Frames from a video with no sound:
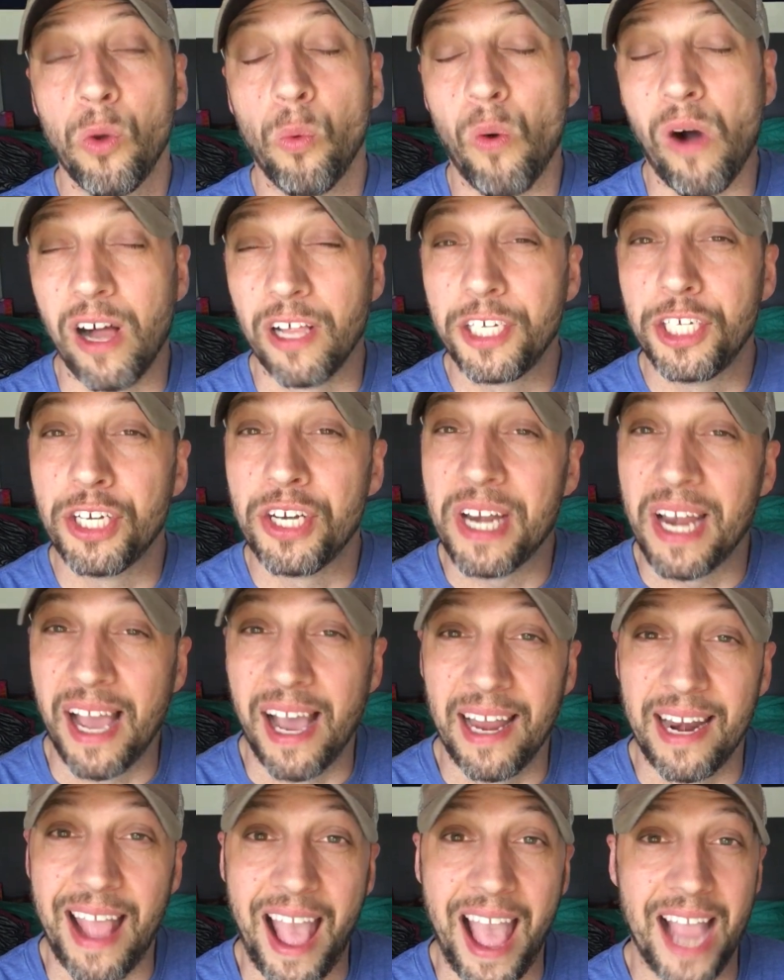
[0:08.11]
while you're
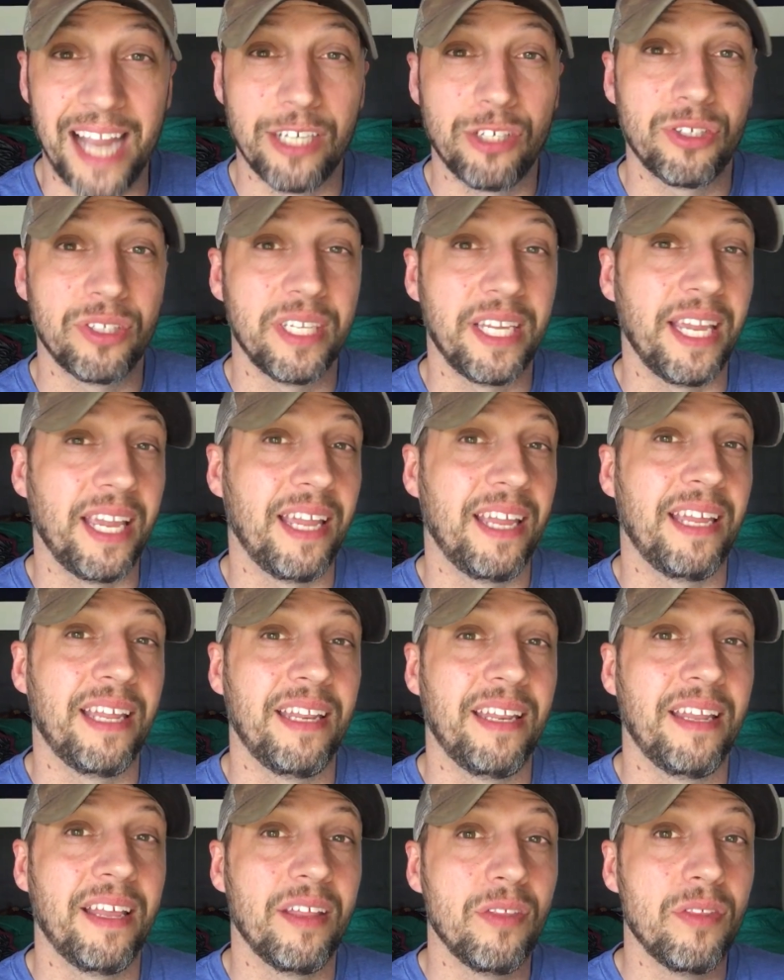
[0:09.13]
not actually
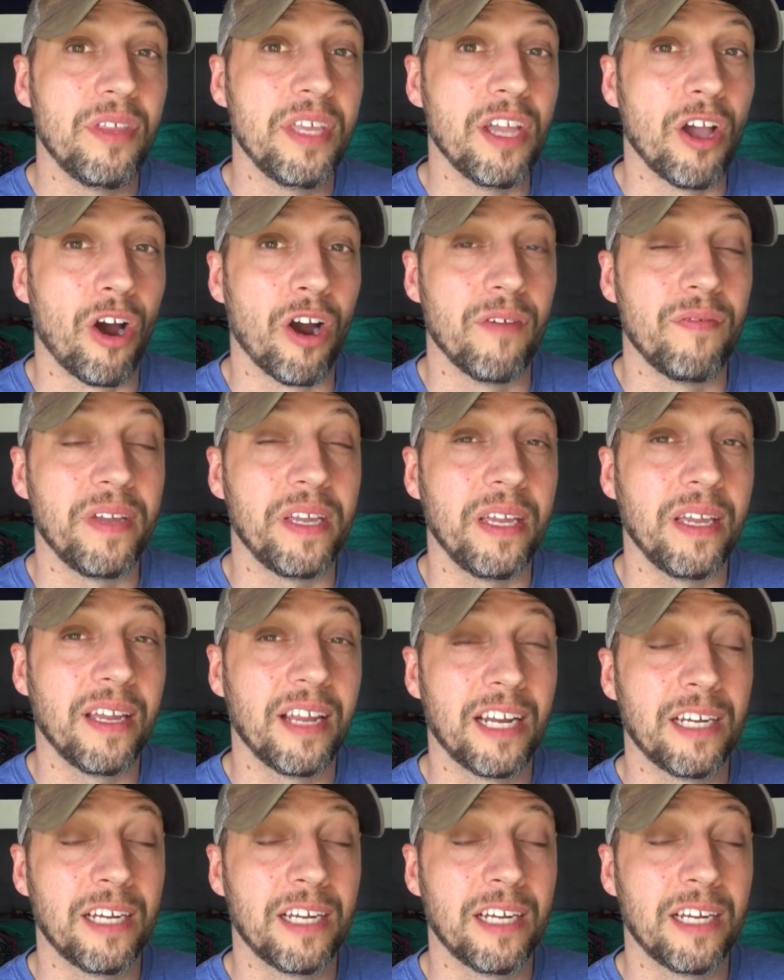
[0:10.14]
in the RV.